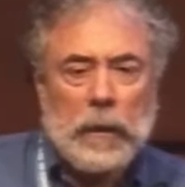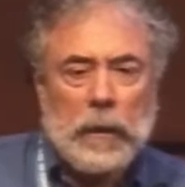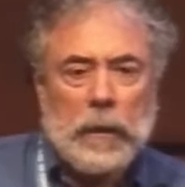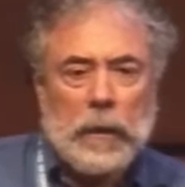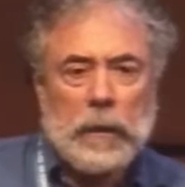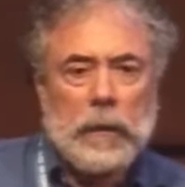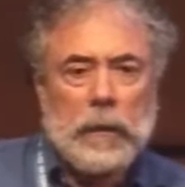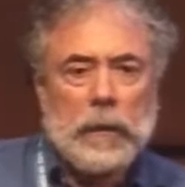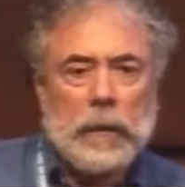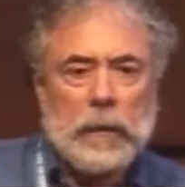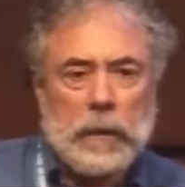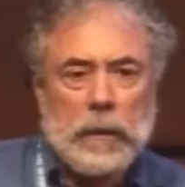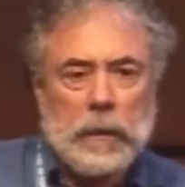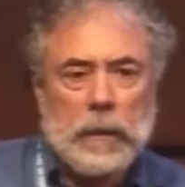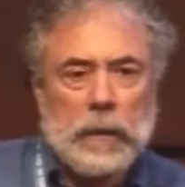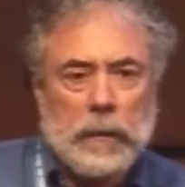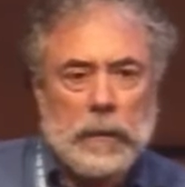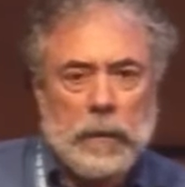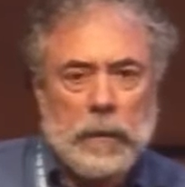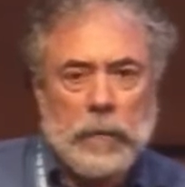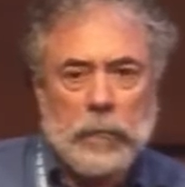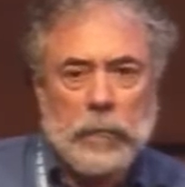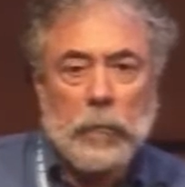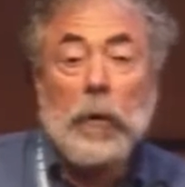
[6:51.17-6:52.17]
in
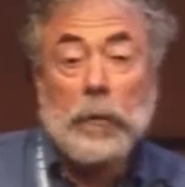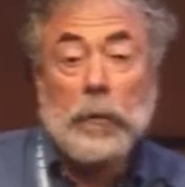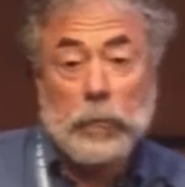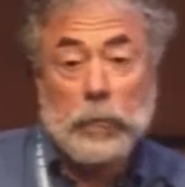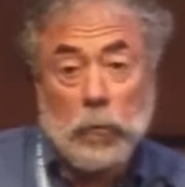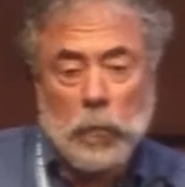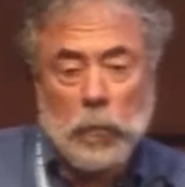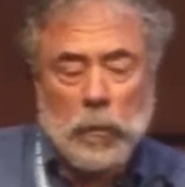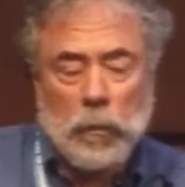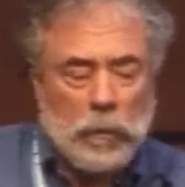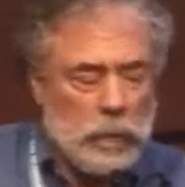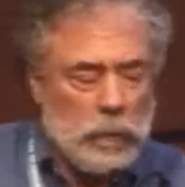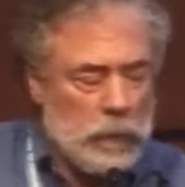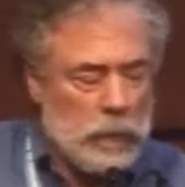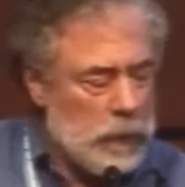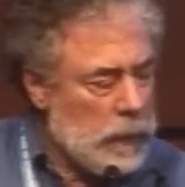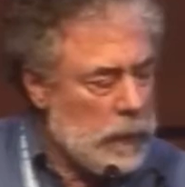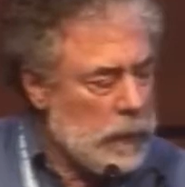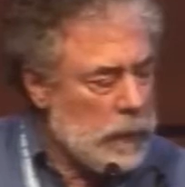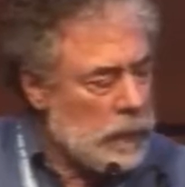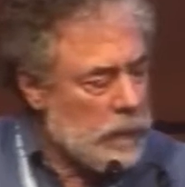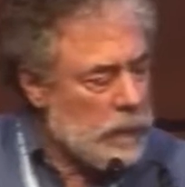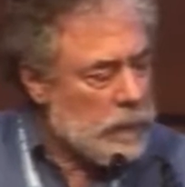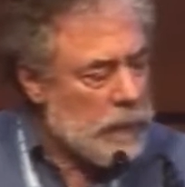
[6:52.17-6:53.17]
throughout the world
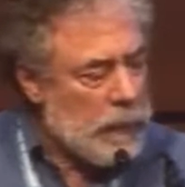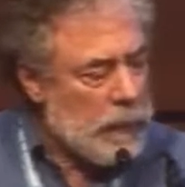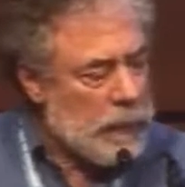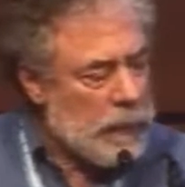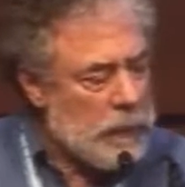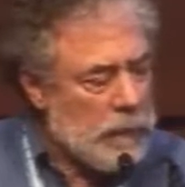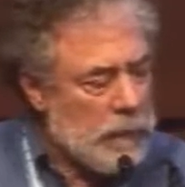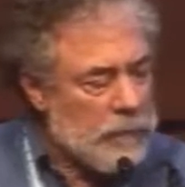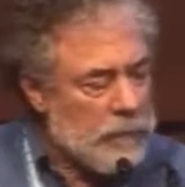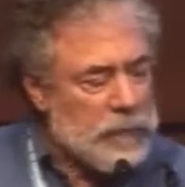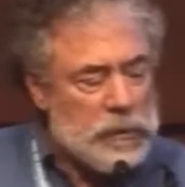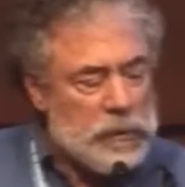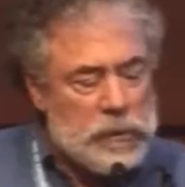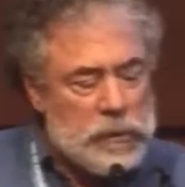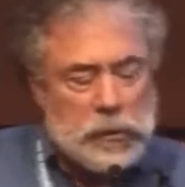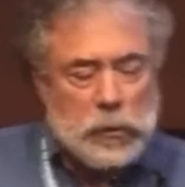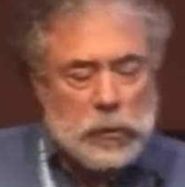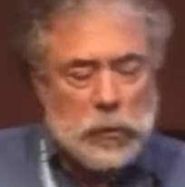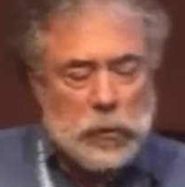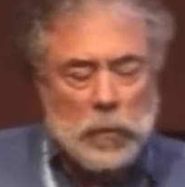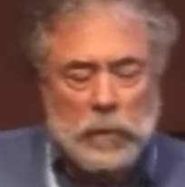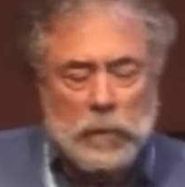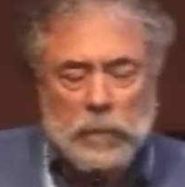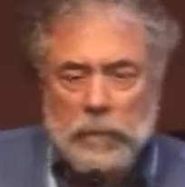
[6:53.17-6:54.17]
that of this
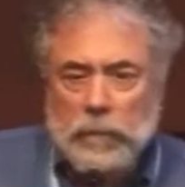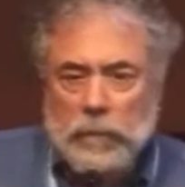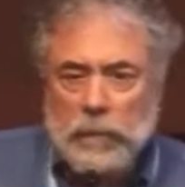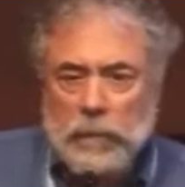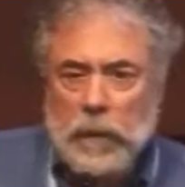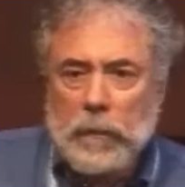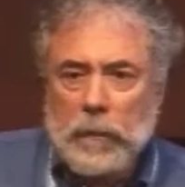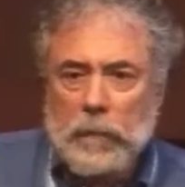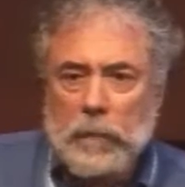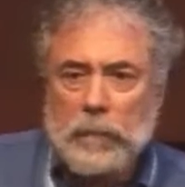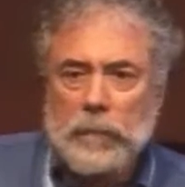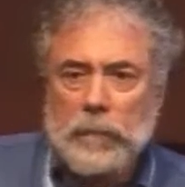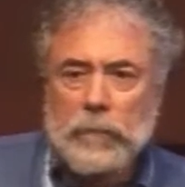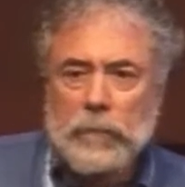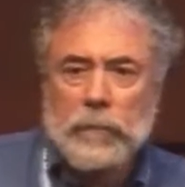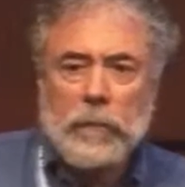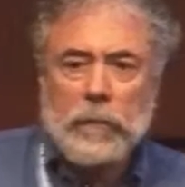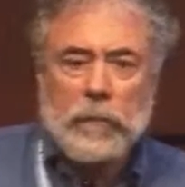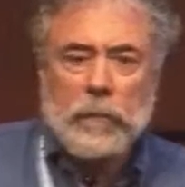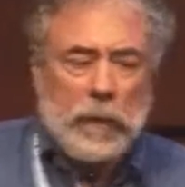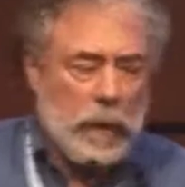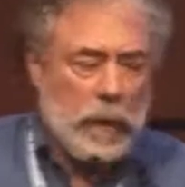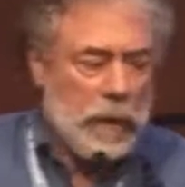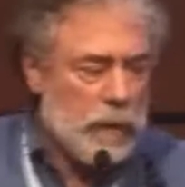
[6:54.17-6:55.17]
sort of
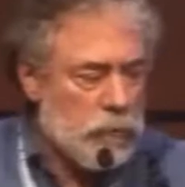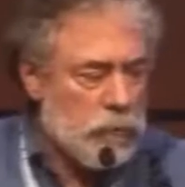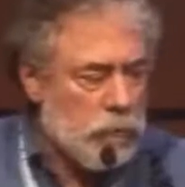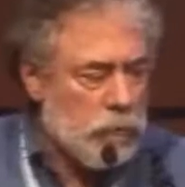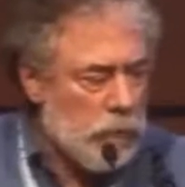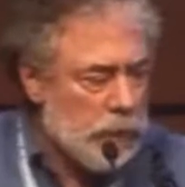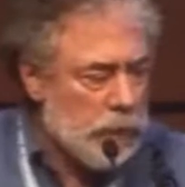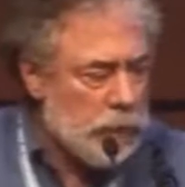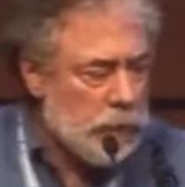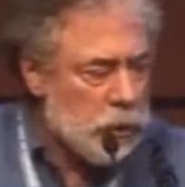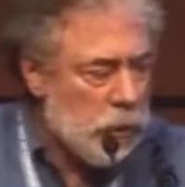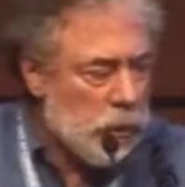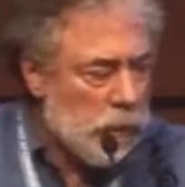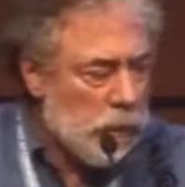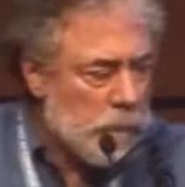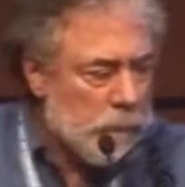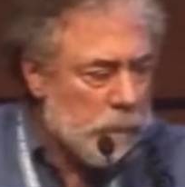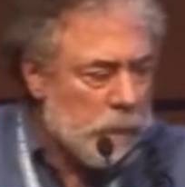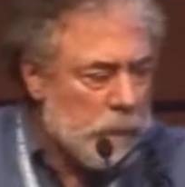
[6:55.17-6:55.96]
direction.